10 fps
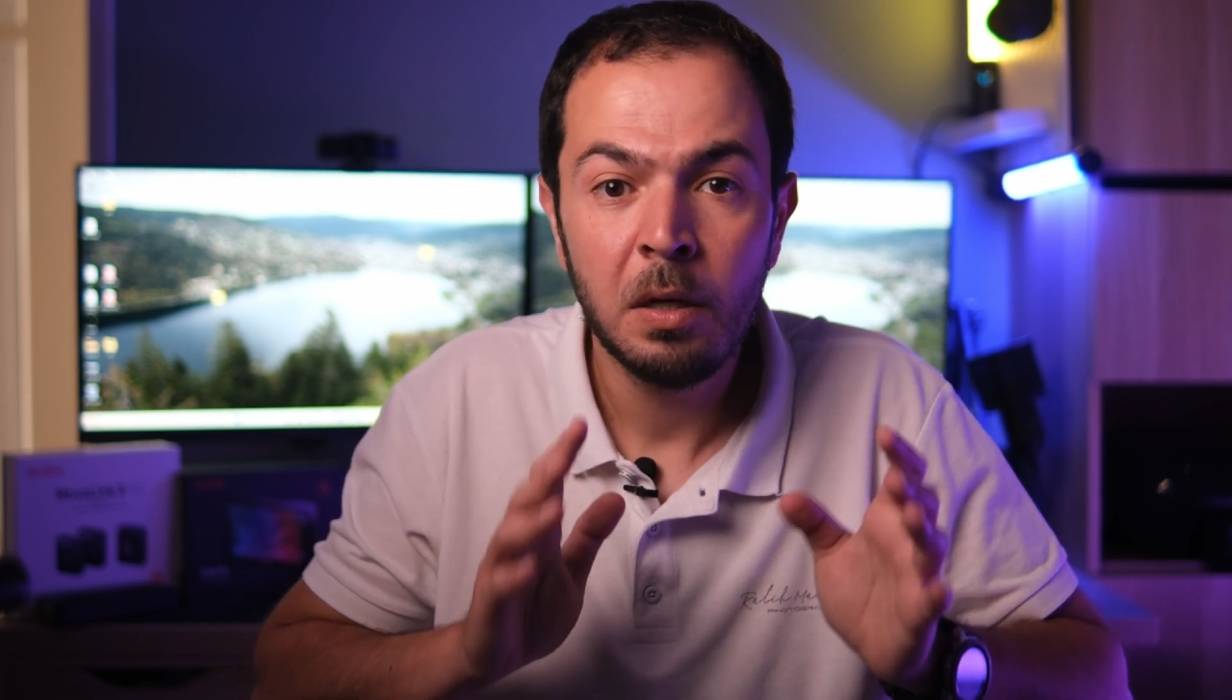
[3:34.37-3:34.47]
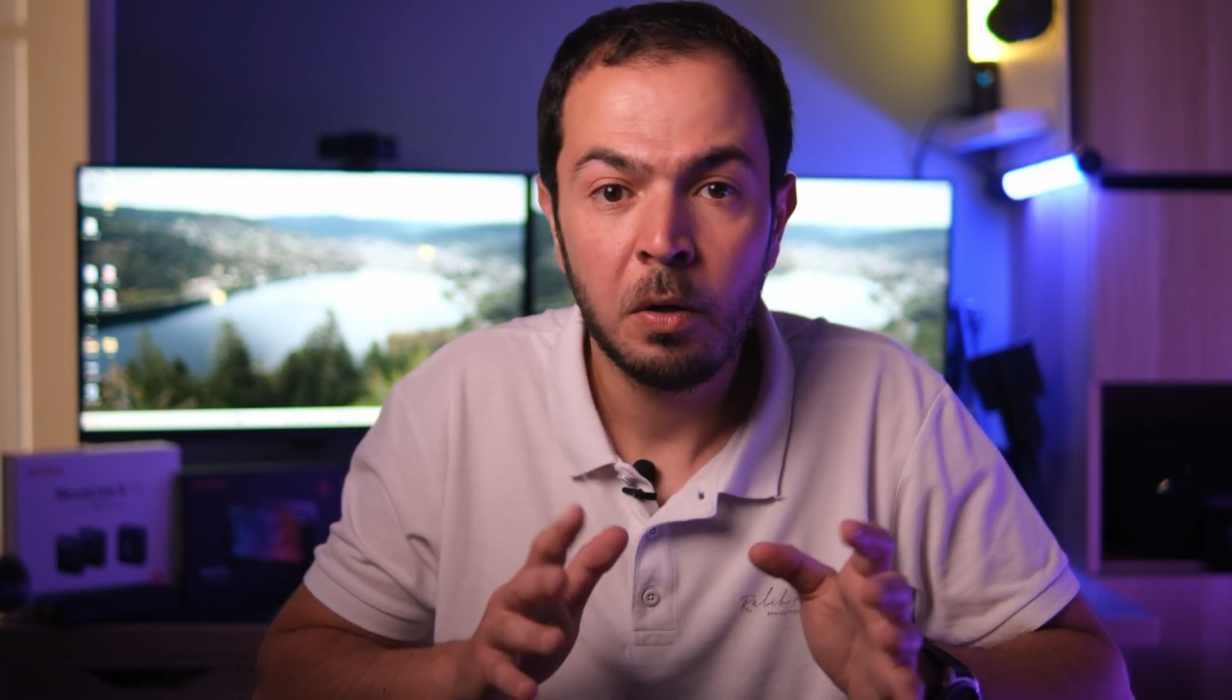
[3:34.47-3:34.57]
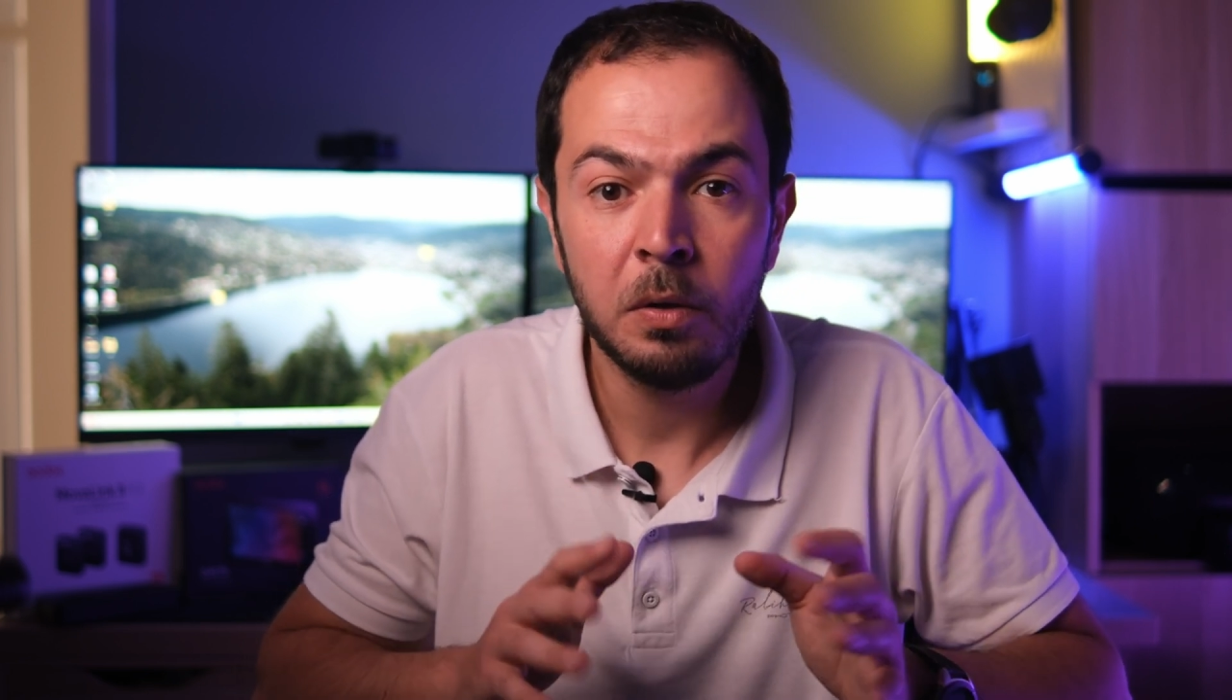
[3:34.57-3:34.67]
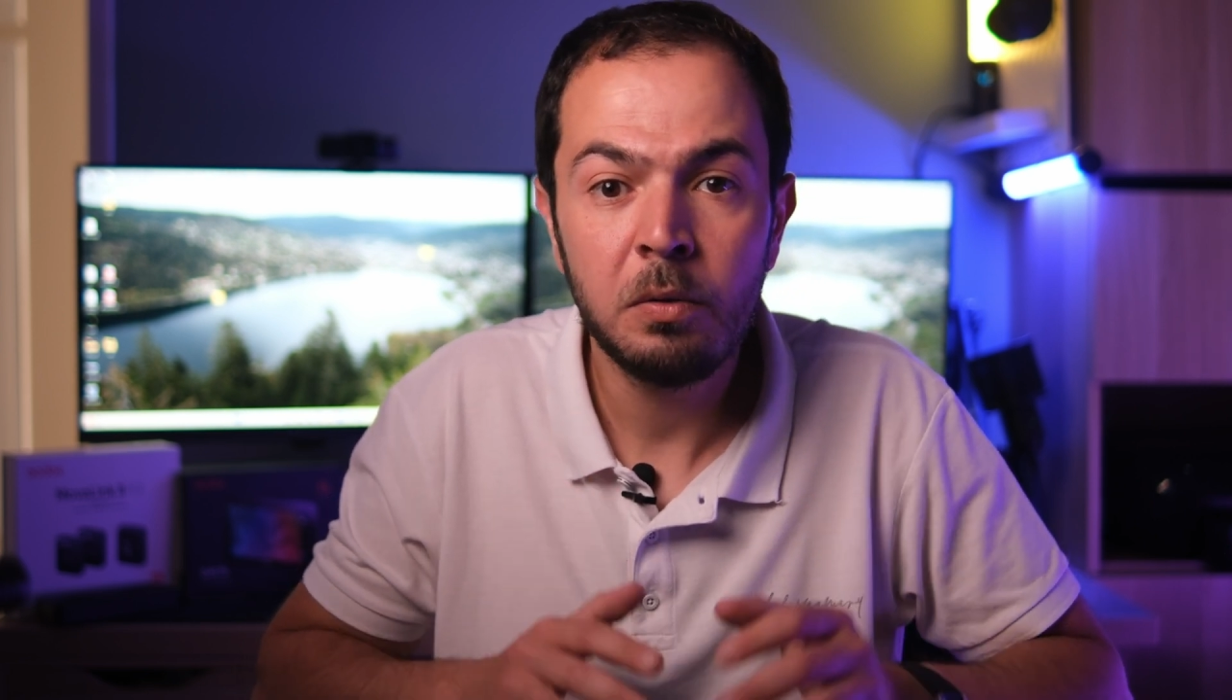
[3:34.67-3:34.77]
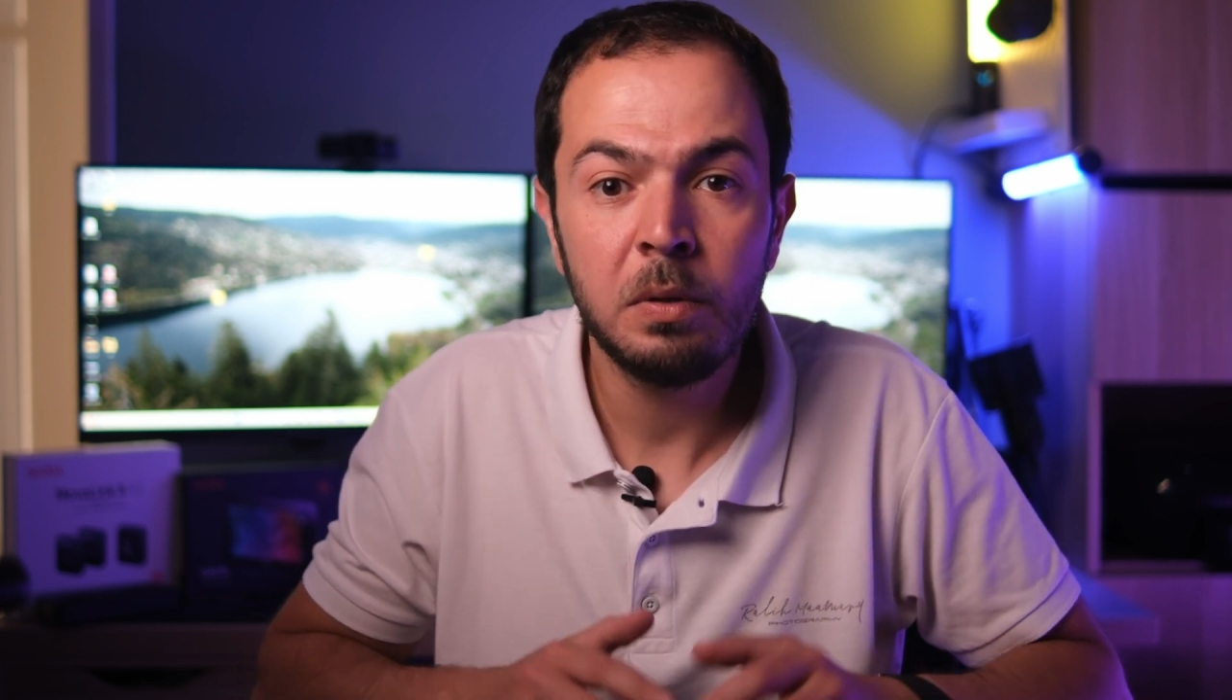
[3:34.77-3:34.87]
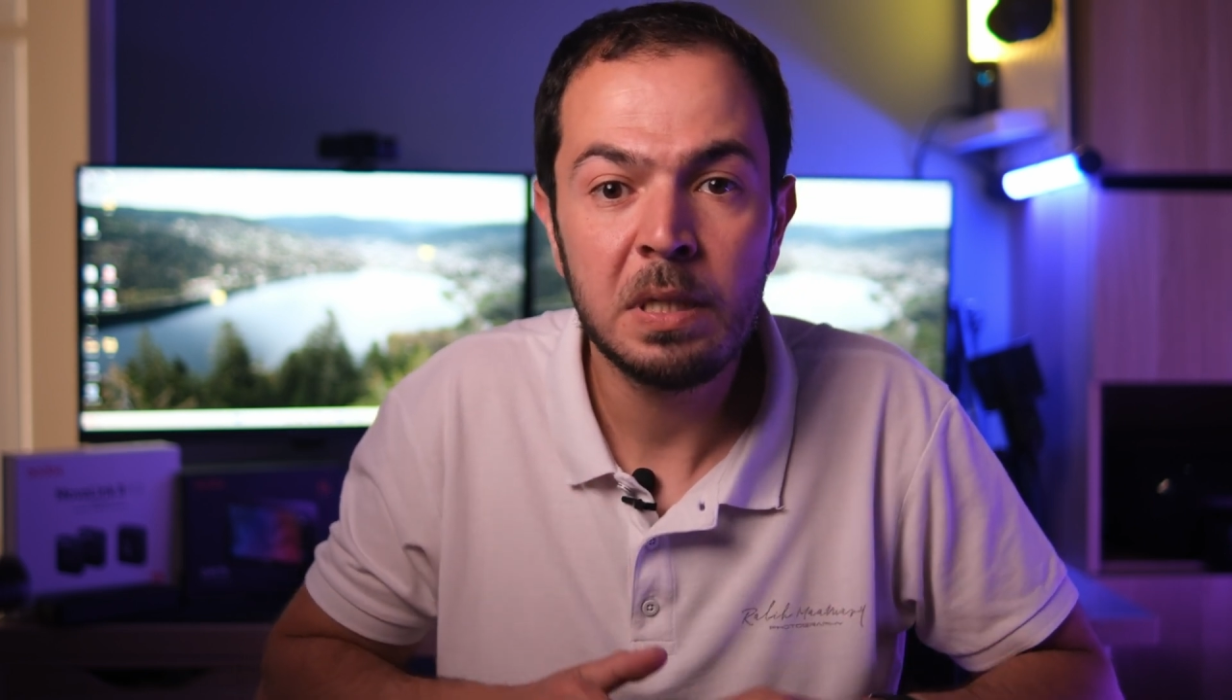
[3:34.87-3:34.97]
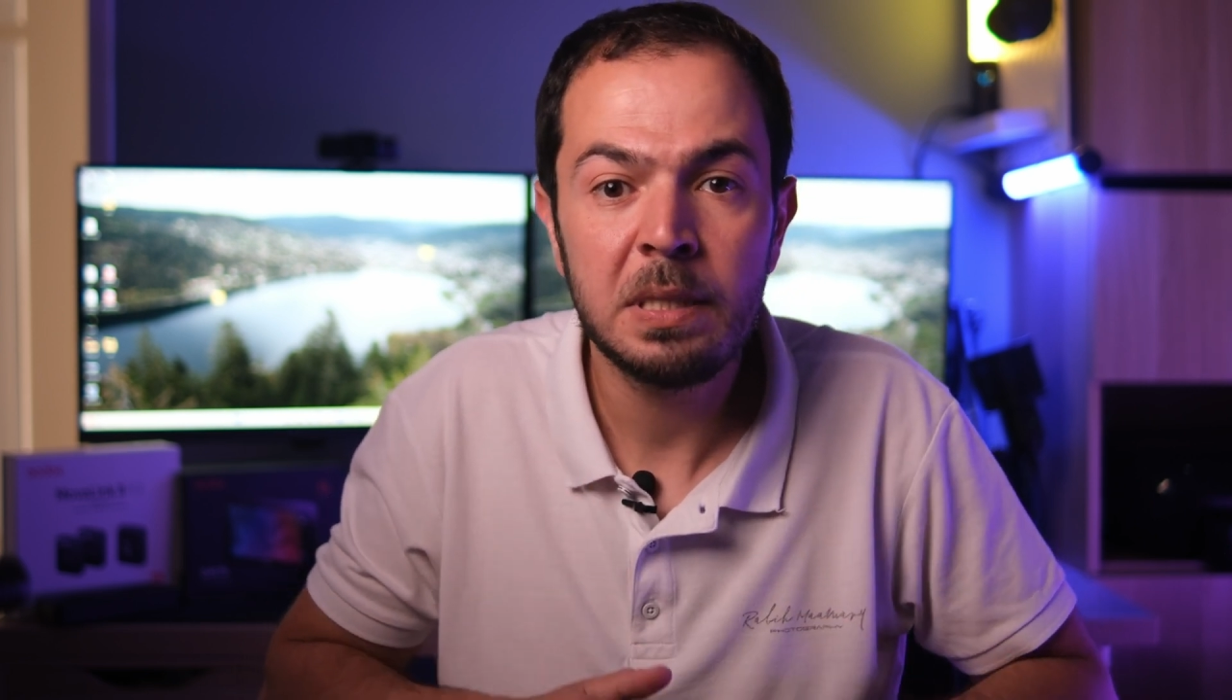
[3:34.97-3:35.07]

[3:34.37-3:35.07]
onto this